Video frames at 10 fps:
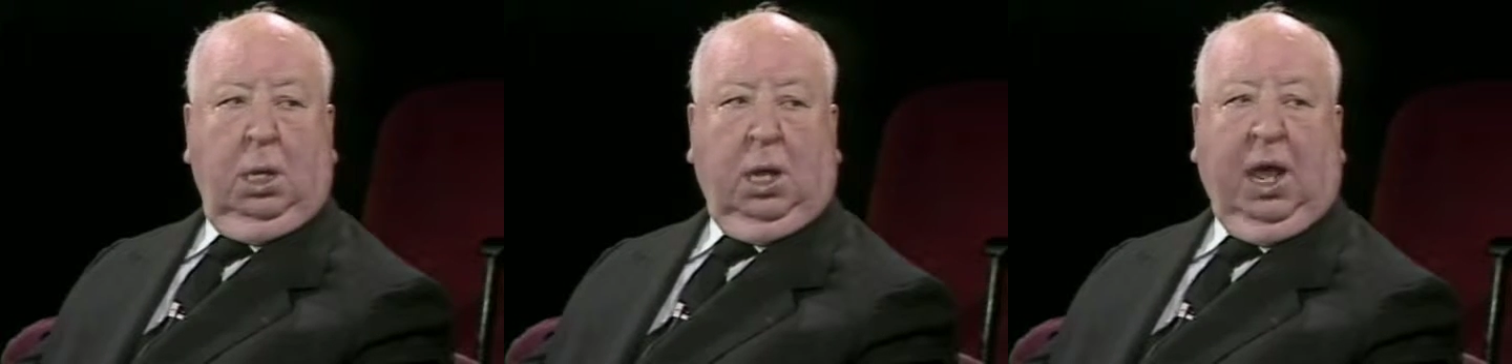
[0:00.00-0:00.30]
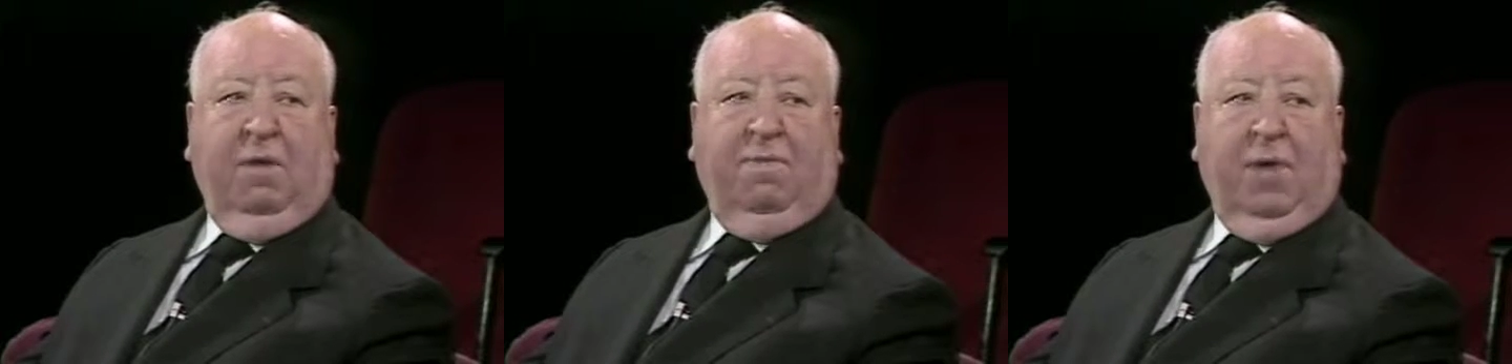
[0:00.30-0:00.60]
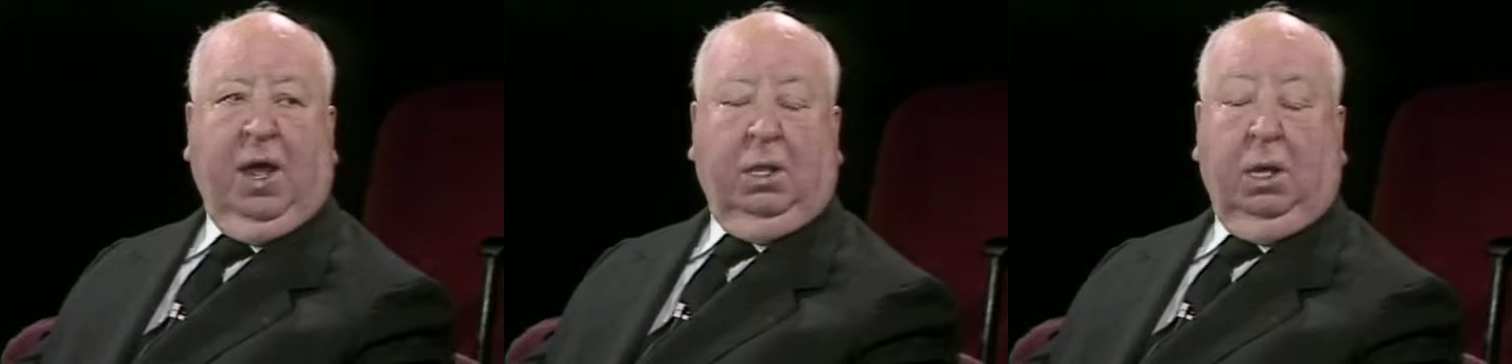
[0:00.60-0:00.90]
that
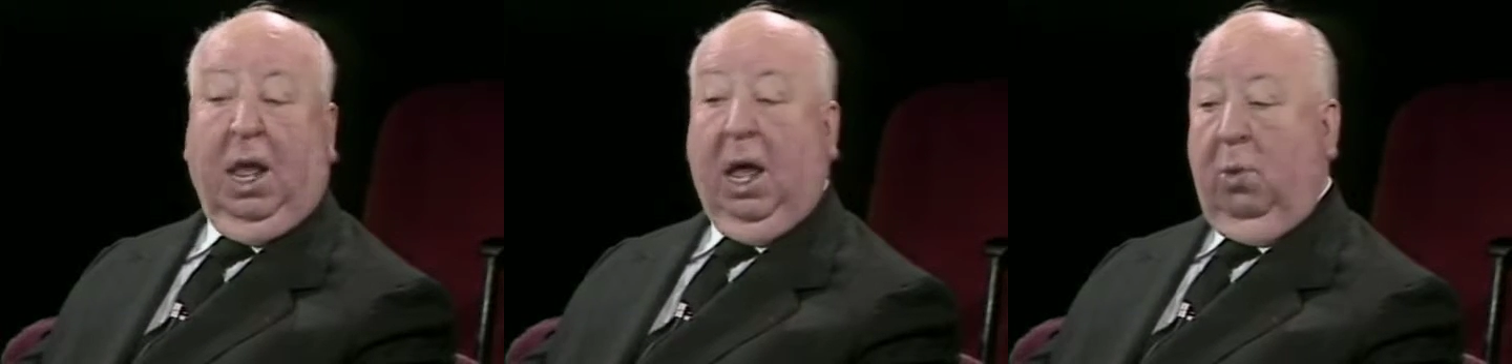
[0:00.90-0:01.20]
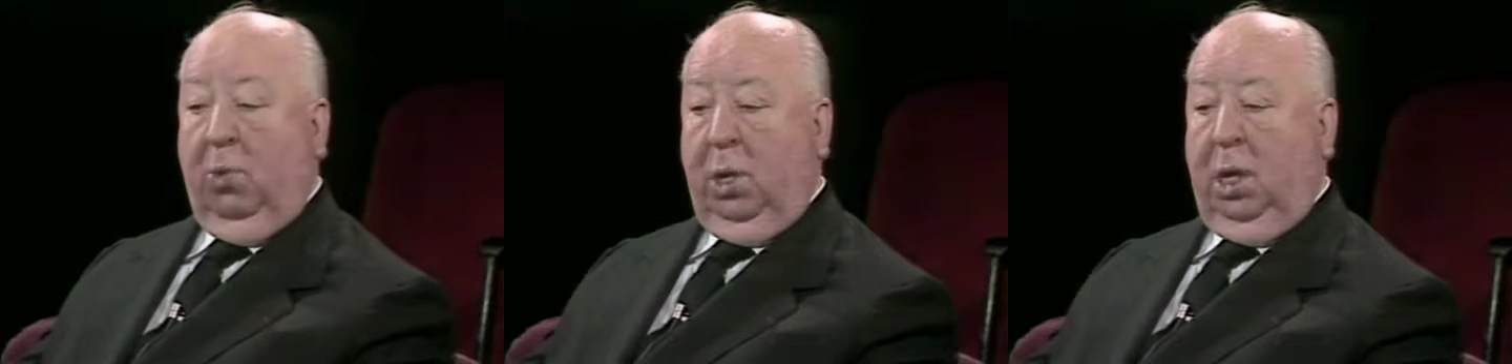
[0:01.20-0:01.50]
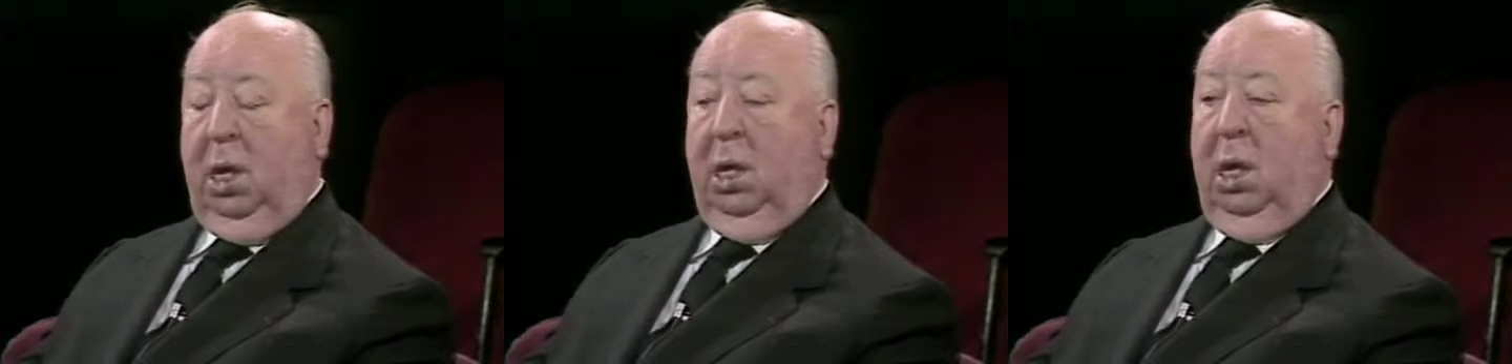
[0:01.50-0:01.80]
fact, that
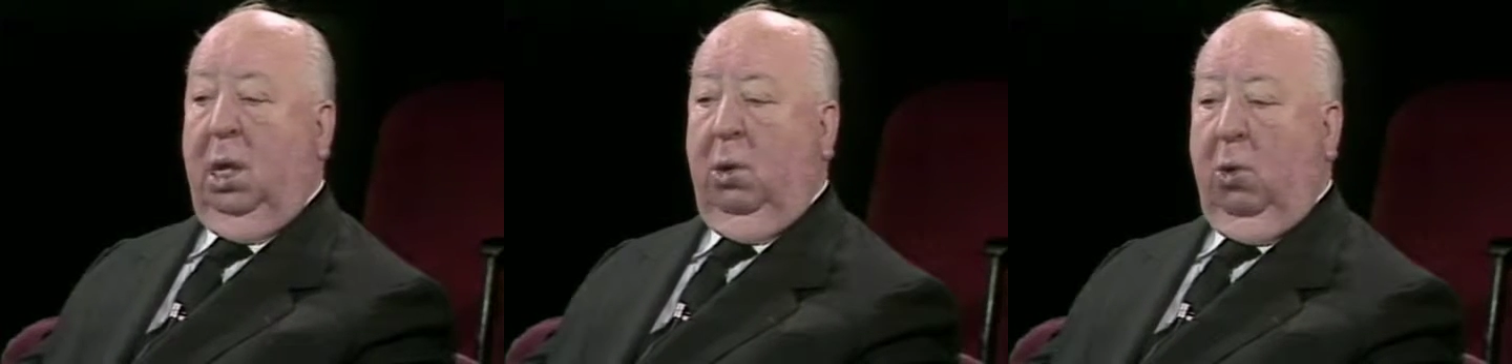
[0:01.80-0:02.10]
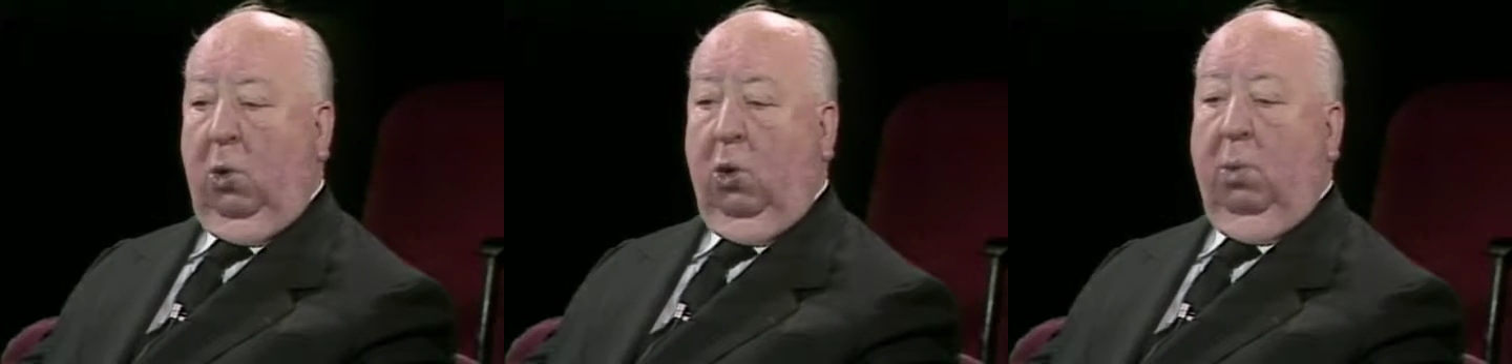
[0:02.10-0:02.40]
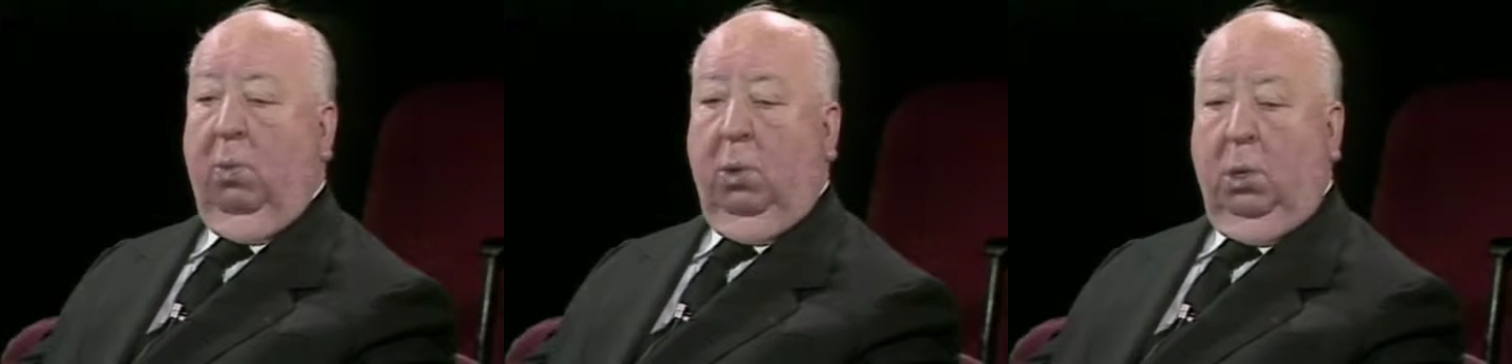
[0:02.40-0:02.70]
outwardly they're
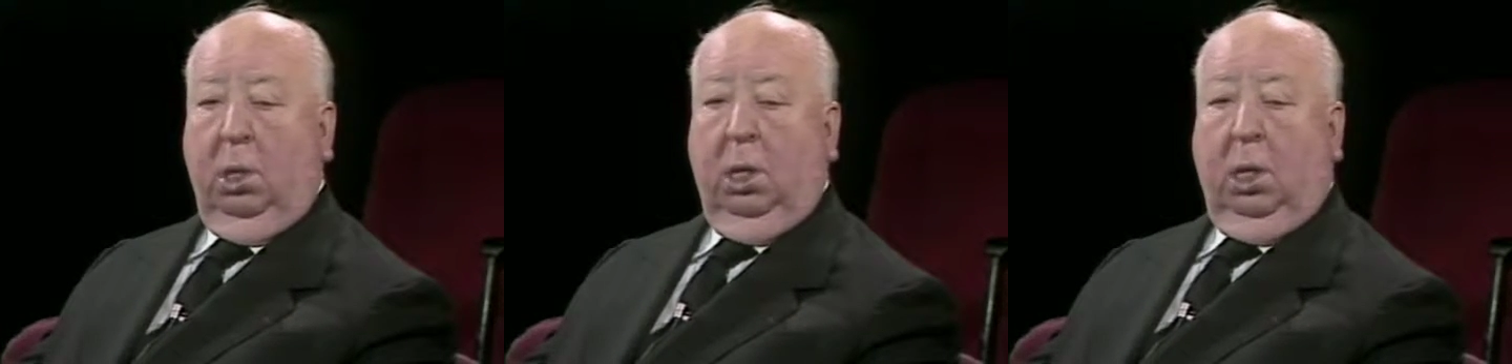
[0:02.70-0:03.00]
normal,